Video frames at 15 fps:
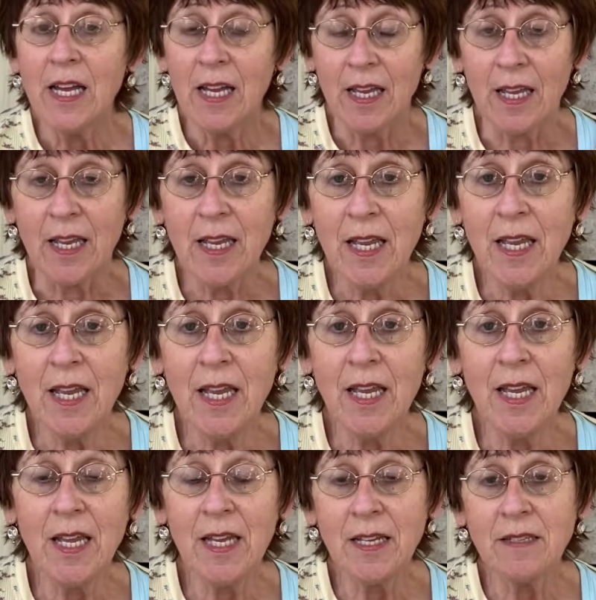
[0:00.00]

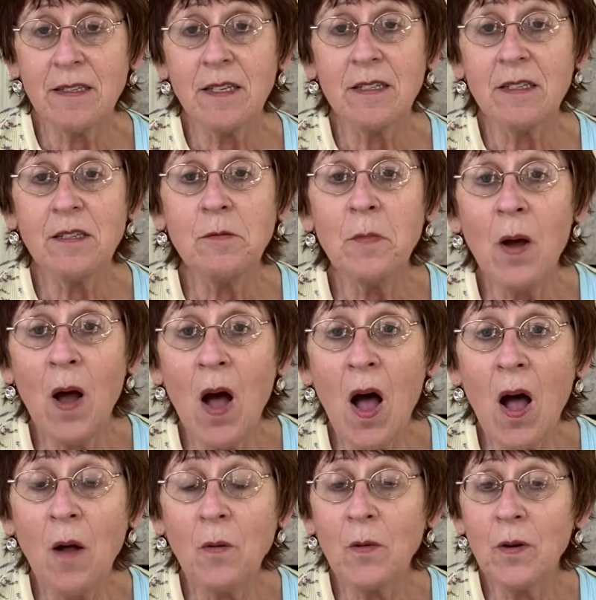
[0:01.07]
It's a
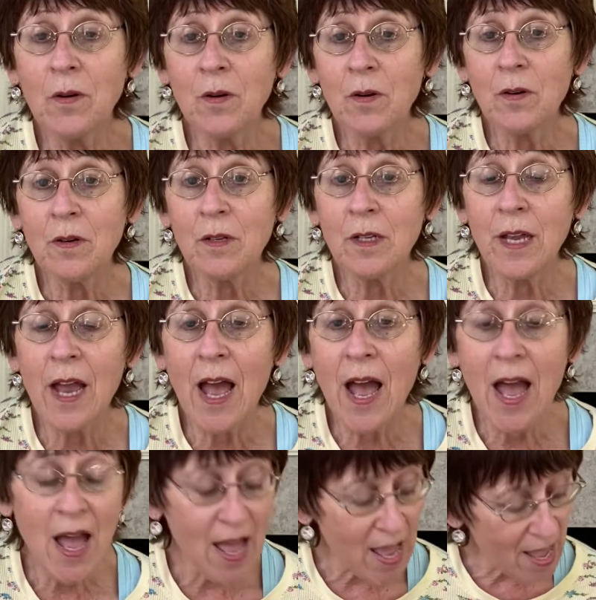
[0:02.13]
small world
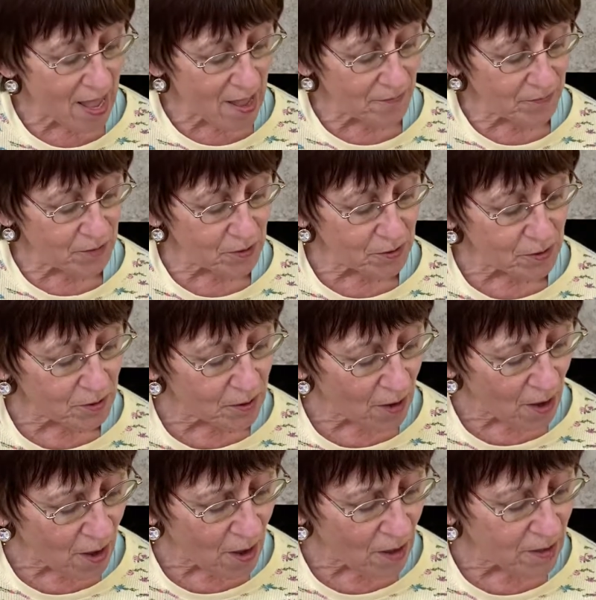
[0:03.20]
after
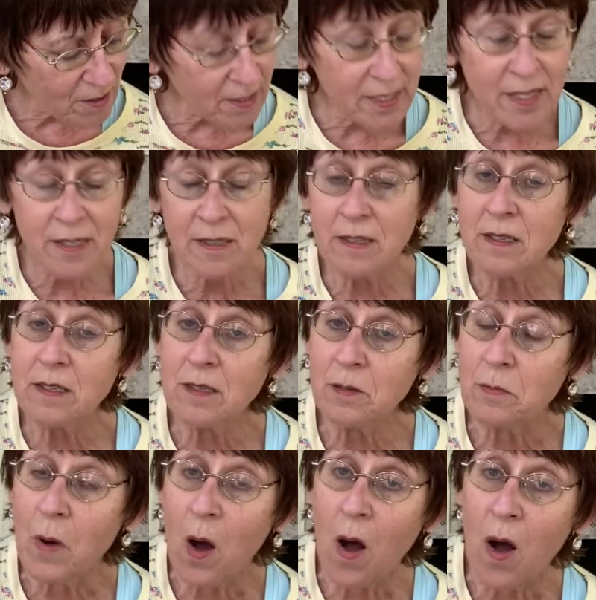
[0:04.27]
all. It's a
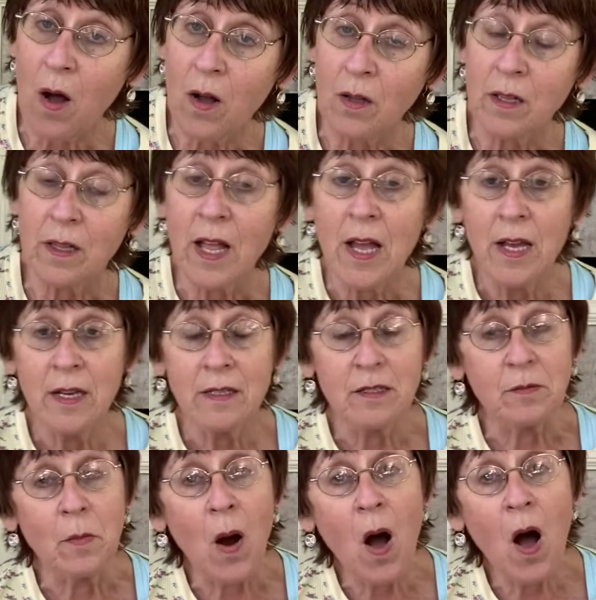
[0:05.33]
small,
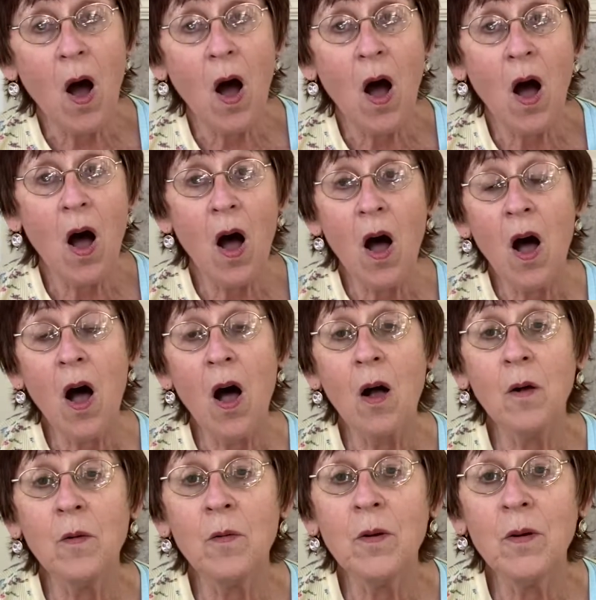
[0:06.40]

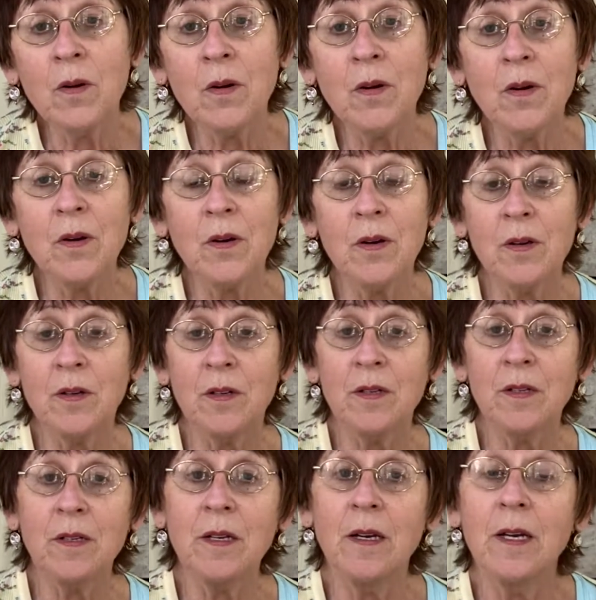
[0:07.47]
small
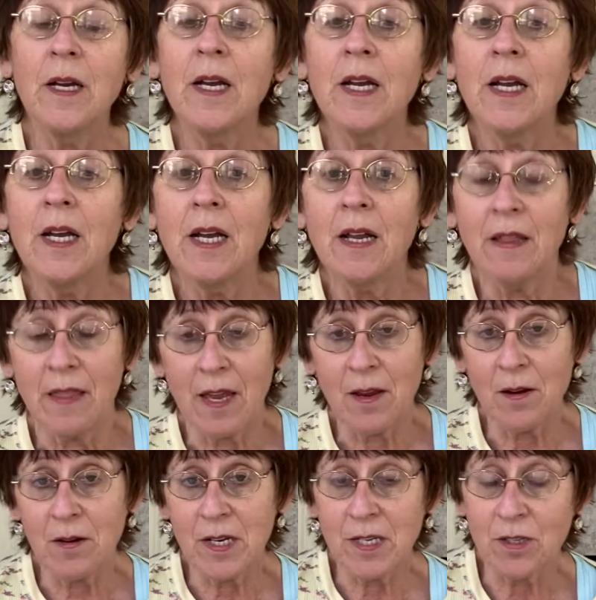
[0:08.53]
world.
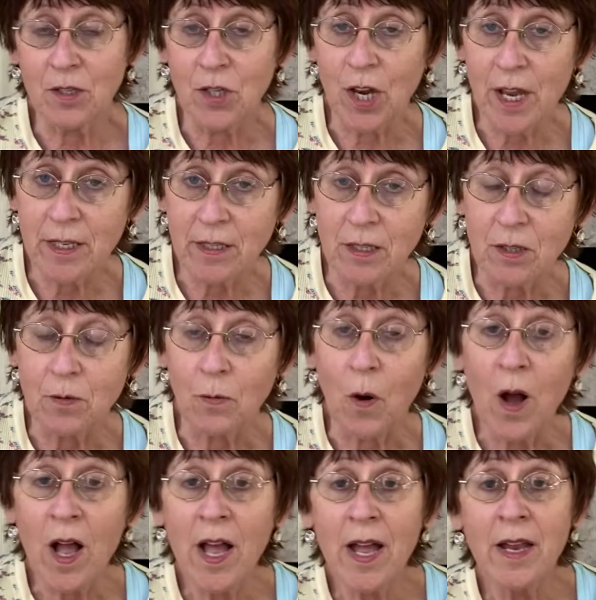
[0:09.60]
There is just
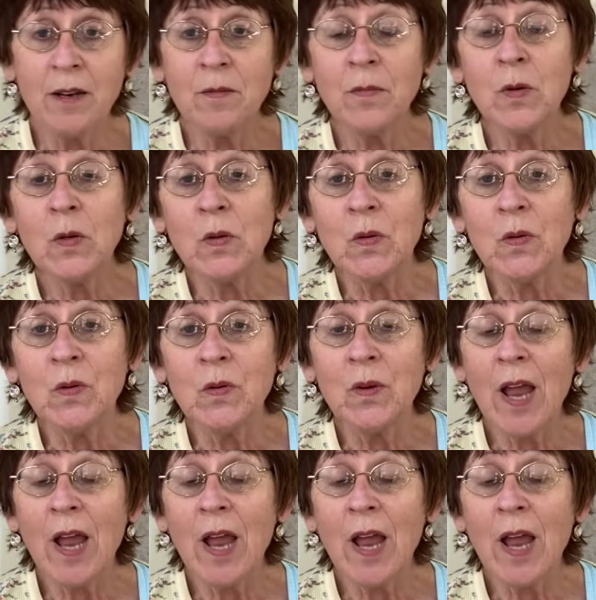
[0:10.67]
one moon